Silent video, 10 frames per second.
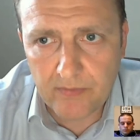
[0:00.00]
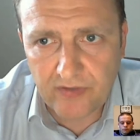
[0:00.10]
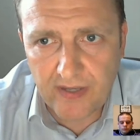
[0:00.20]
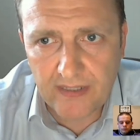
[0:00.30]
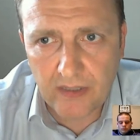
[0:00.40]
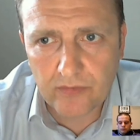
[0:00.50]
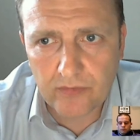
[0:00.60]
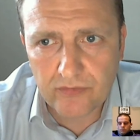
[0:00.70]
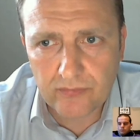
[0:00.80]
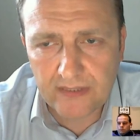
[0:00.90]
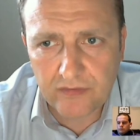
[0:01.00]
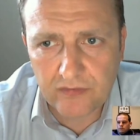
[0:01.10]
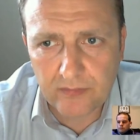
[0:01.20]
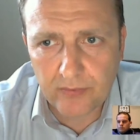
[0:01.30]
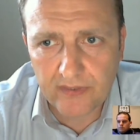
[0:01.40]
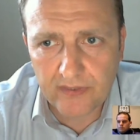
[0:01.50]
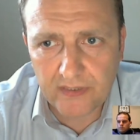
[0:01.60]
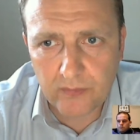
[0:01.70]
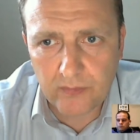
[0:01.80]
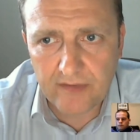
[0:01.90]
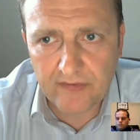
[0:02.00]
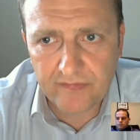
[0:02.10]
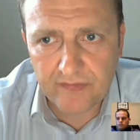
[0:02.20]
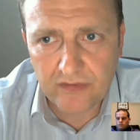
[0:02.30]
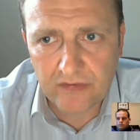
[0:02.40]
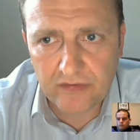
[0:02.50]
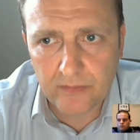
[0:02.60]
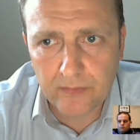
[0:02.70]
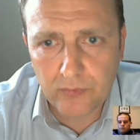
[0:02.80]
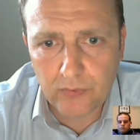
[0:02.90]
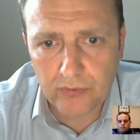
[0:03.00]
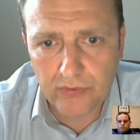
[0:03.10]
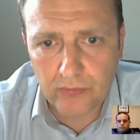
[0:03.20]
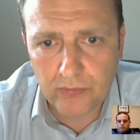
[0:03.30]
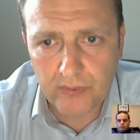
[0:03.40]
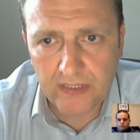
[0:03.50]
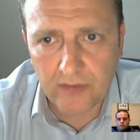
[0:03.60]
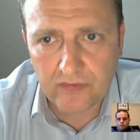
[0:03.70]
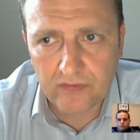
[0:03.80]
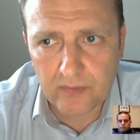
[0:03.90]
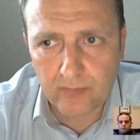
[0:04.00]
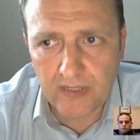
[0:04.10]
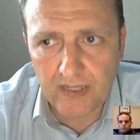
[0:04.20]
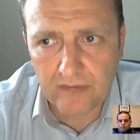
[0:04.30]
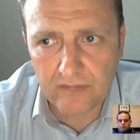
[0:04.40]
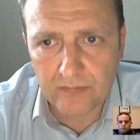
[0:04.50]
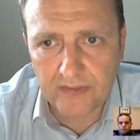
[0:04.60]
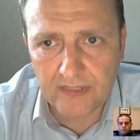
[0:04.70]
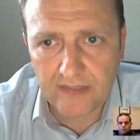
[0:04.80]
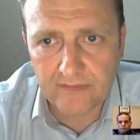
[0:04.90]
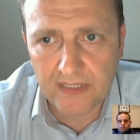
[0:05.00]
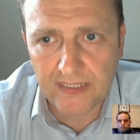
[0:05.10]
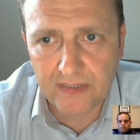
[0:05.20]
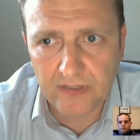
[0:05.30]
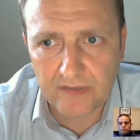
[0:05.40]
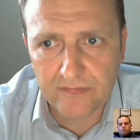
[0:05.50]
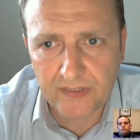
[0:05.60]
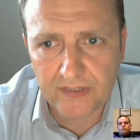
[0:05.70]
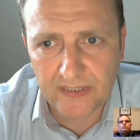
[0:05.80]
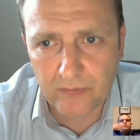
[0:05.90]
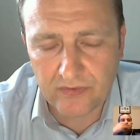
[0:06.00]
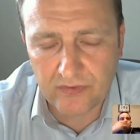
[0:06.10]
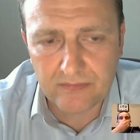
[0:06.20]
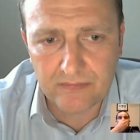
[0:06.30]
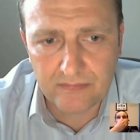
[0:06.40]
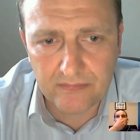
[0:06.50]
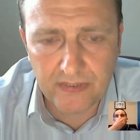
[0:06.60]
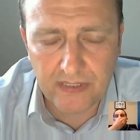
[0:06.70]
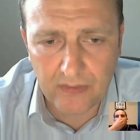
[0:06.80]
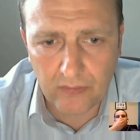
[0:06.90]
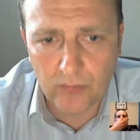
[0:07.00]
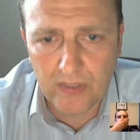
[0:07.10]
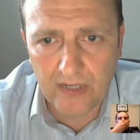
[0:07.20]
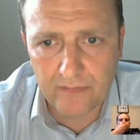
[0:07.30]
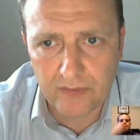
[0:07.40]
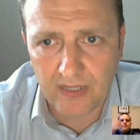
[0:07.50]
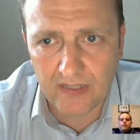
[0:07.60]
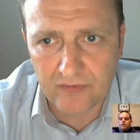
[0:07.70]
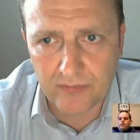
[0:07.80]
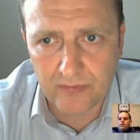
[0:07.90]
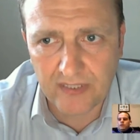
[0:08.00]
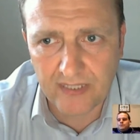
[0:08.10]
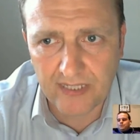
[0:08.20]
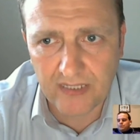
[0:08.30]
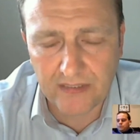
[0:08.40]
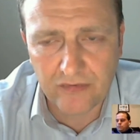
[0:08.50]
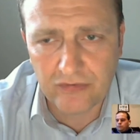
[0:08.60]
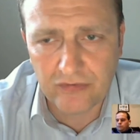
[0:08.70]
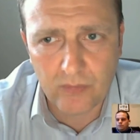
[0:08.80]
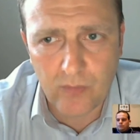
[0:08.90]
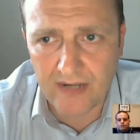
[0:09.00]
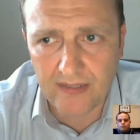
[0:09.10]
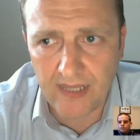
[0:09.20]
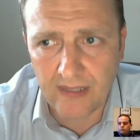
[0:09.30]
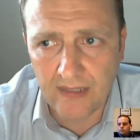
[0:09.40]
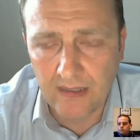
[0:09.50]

saying that I was really disappointed with how he finished at Memorial when he got into the playoff with David Lingmerth, and he was, you know, all over the place really, and he should have won that.